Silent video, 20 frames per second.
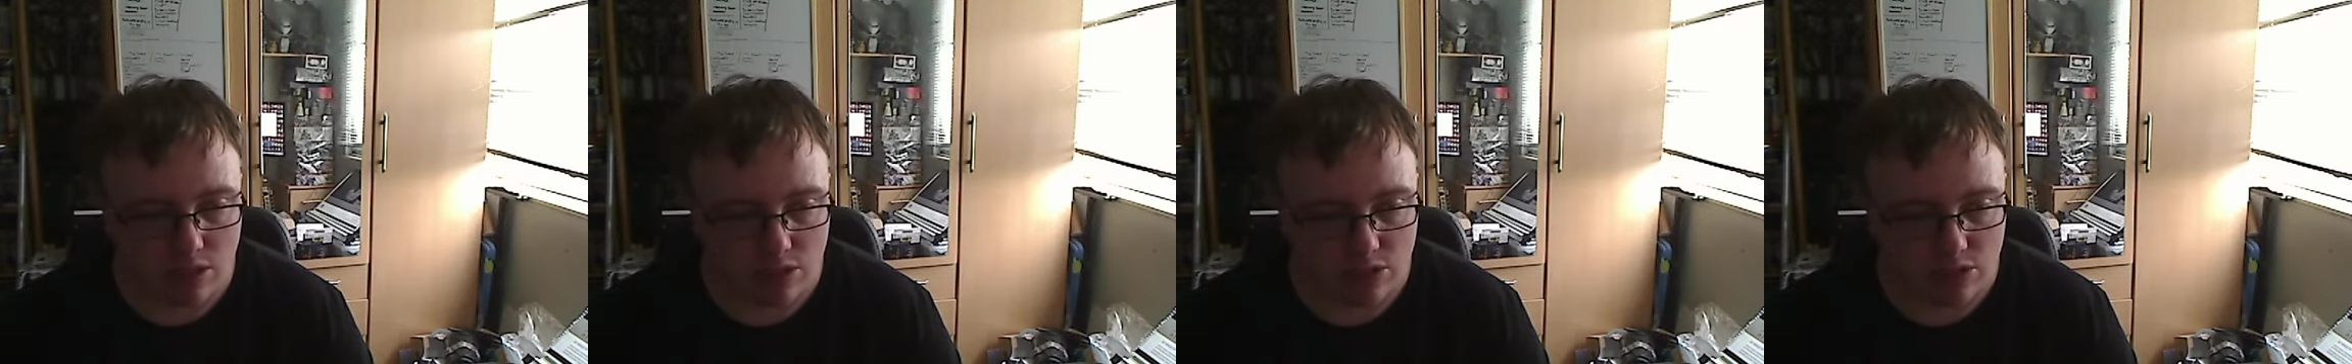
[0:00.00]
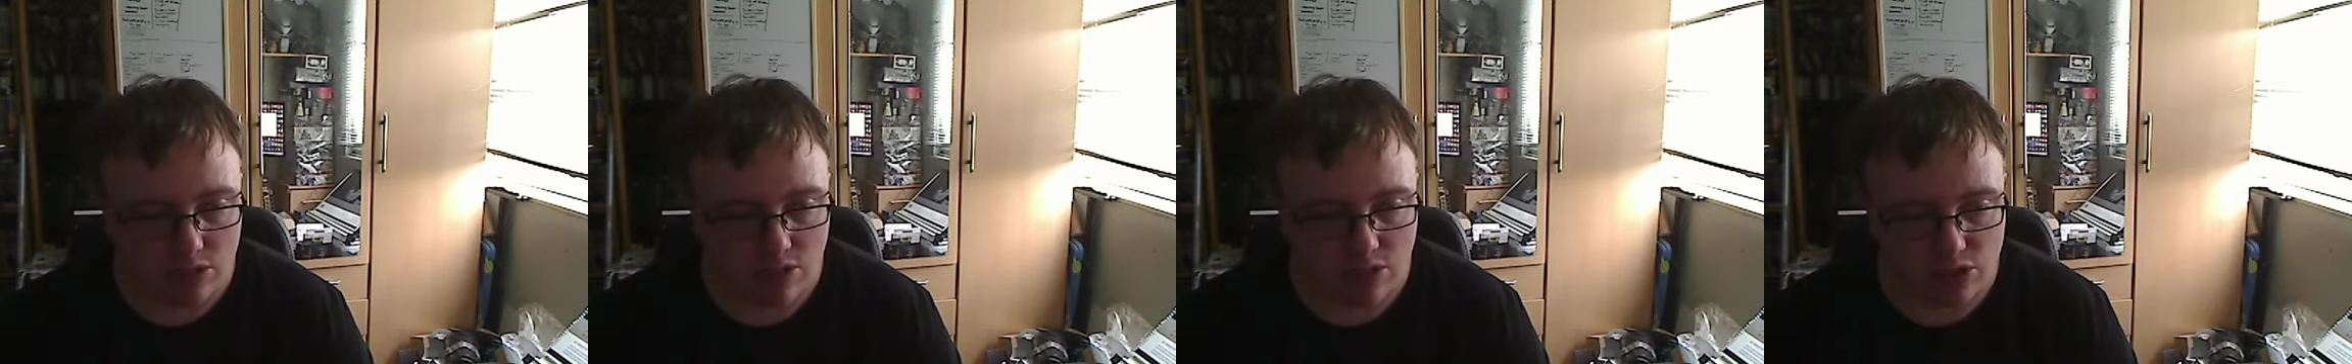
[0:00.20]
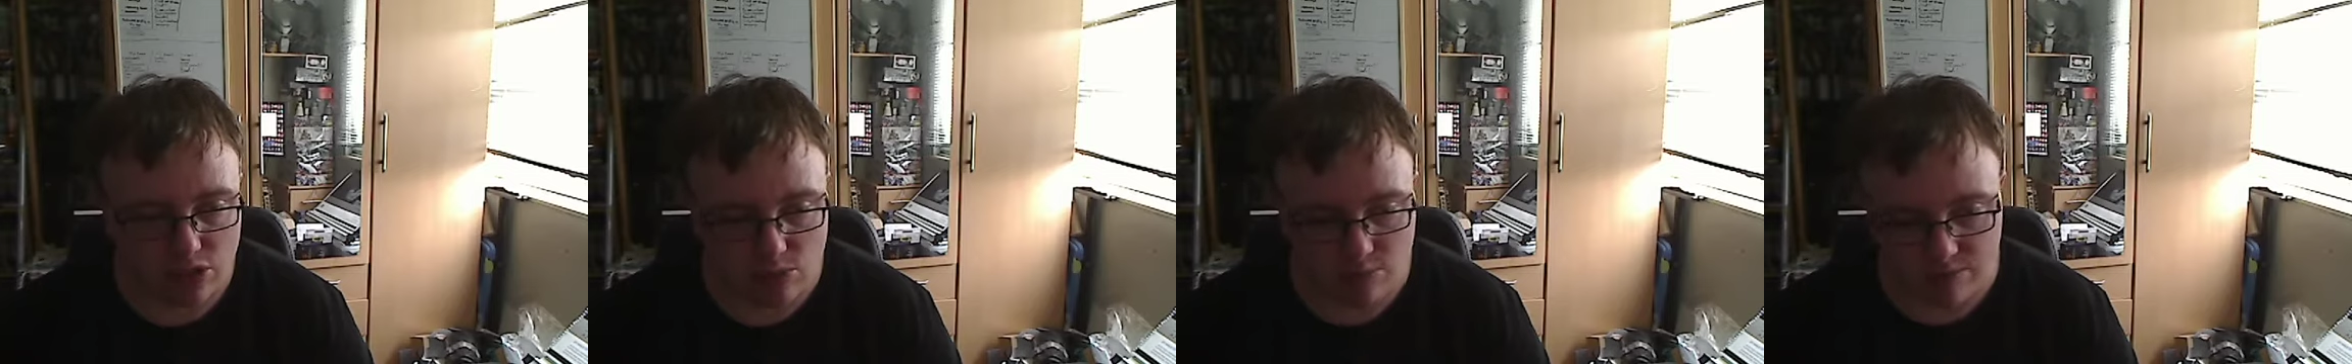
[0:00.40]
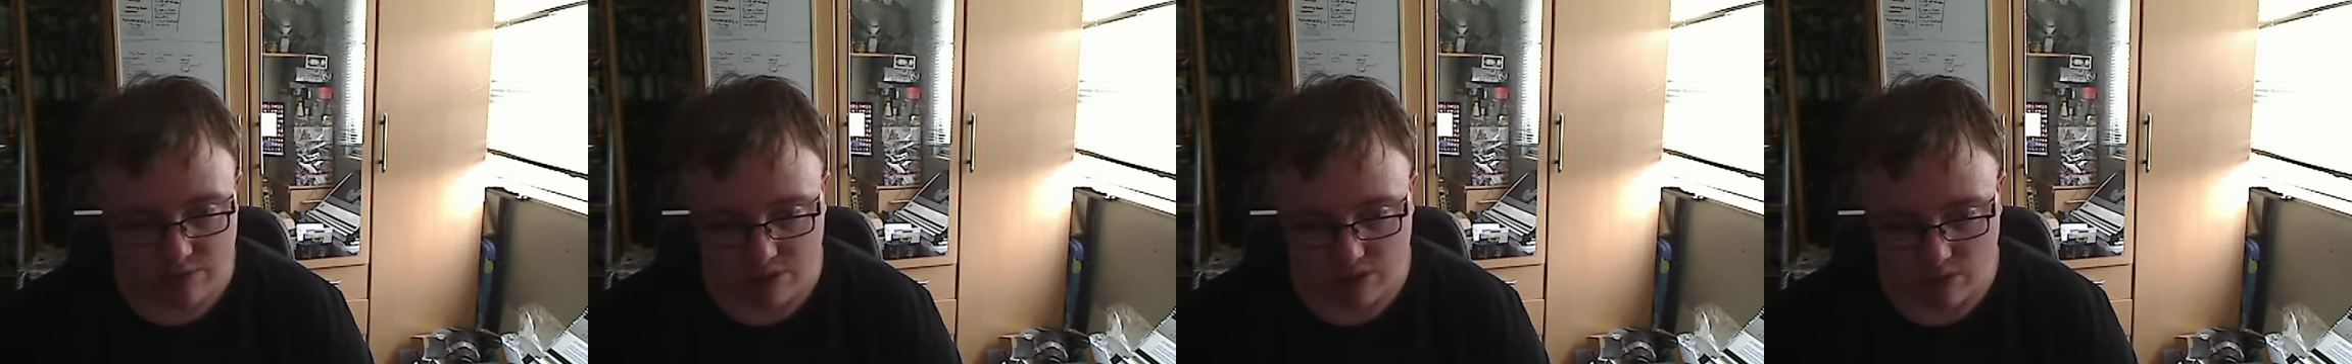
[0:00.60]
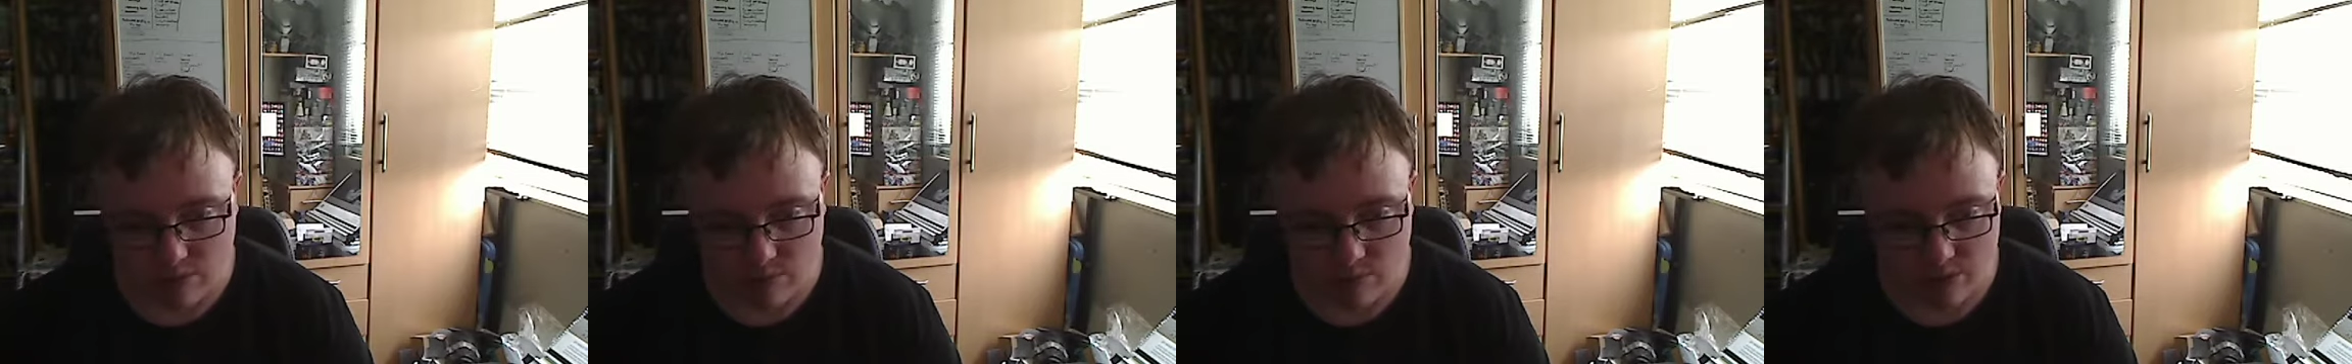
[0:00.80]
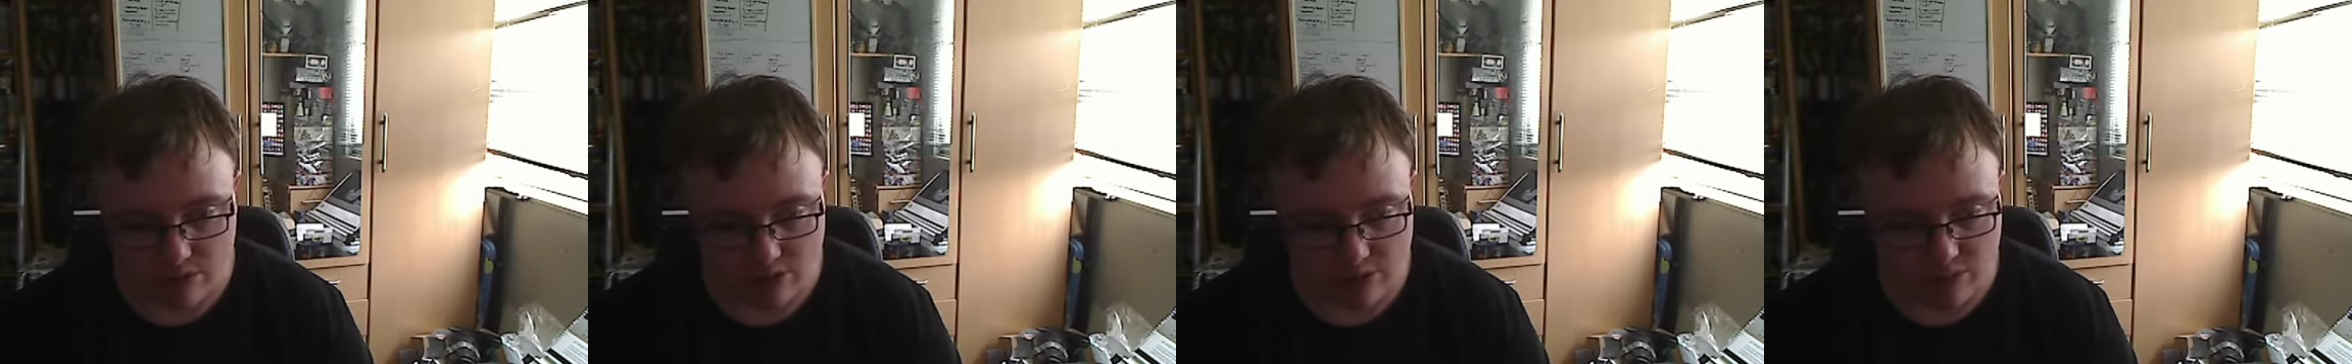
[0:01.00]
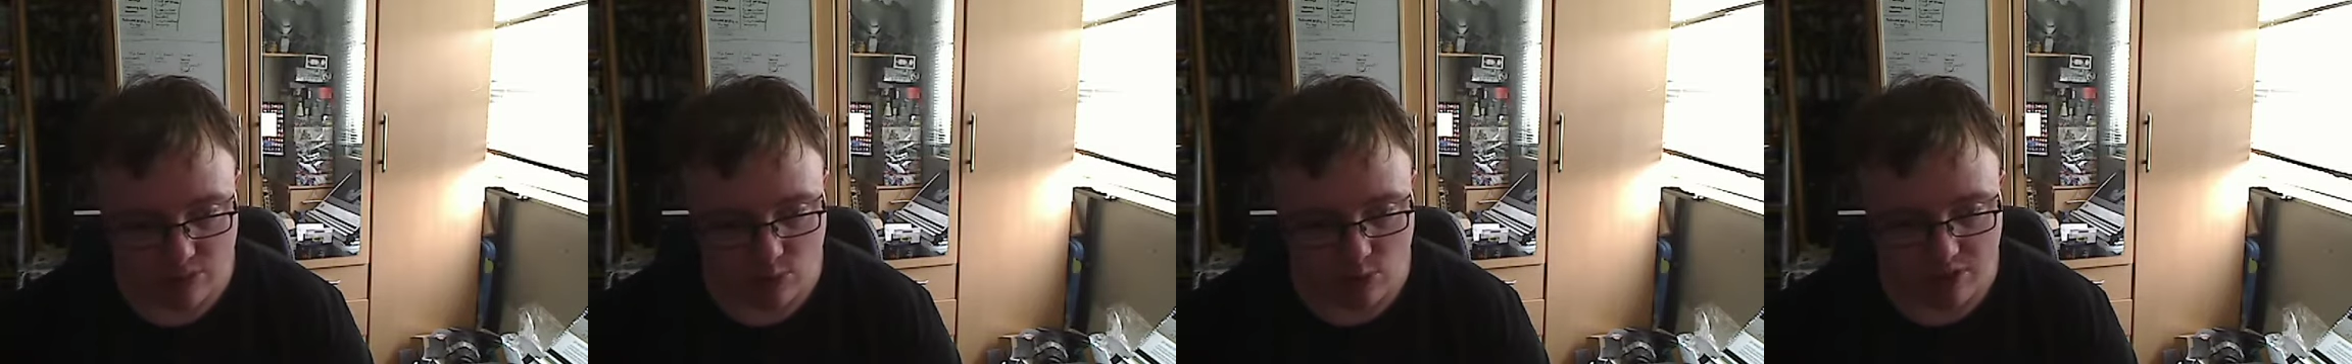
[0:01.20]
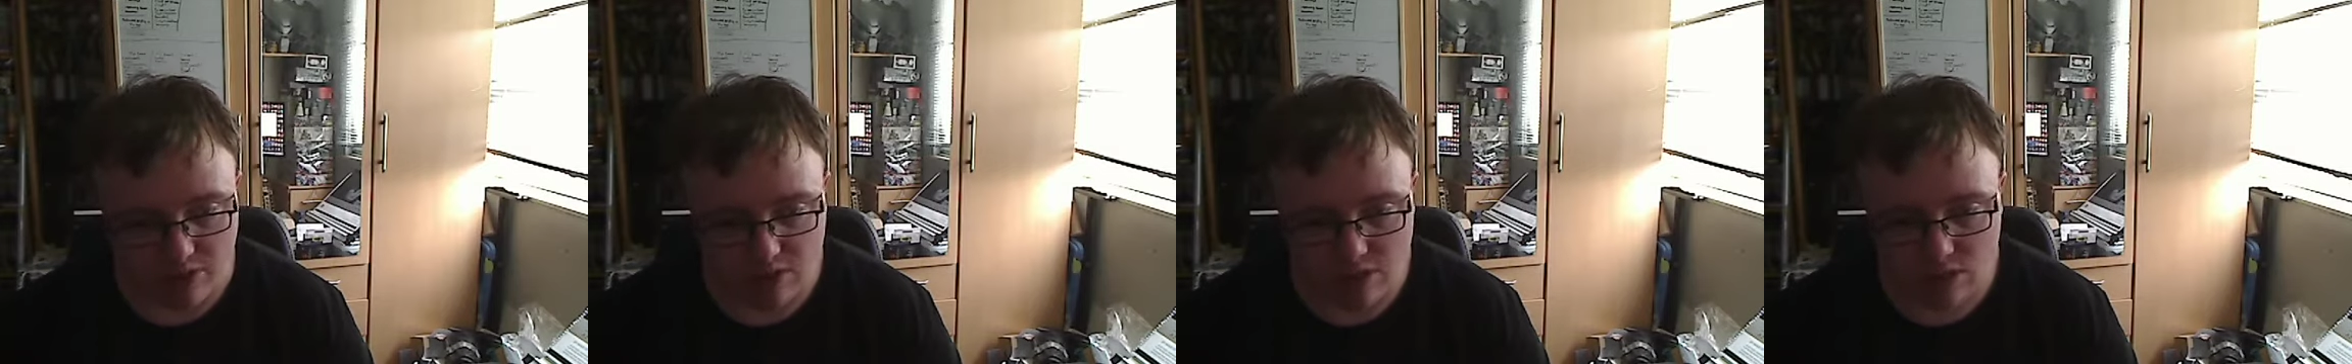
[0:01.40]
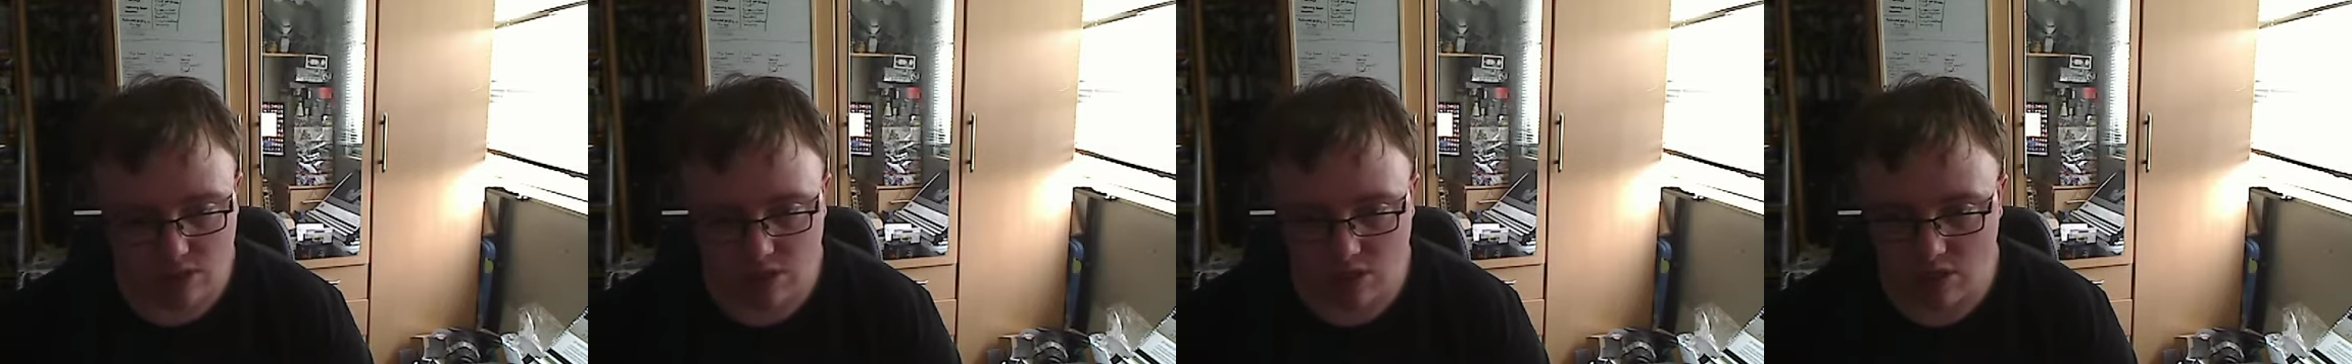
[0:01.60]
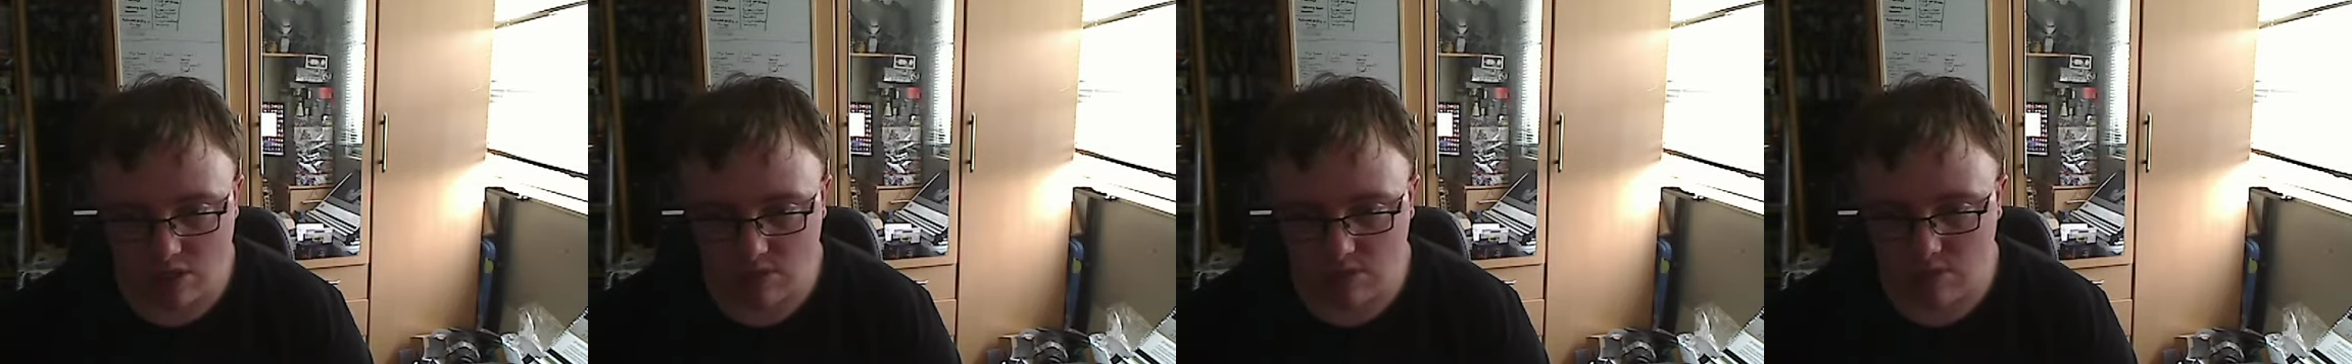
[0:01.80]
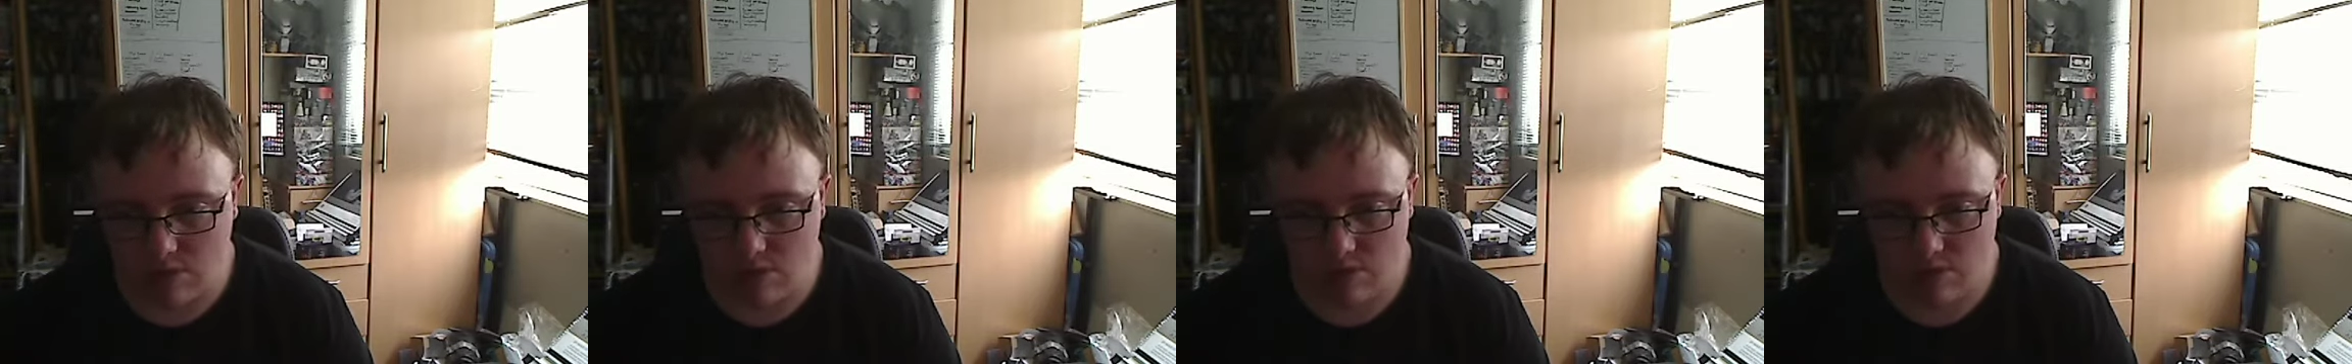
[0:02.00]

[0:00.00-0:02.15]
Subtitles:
So that should be done within a week or so.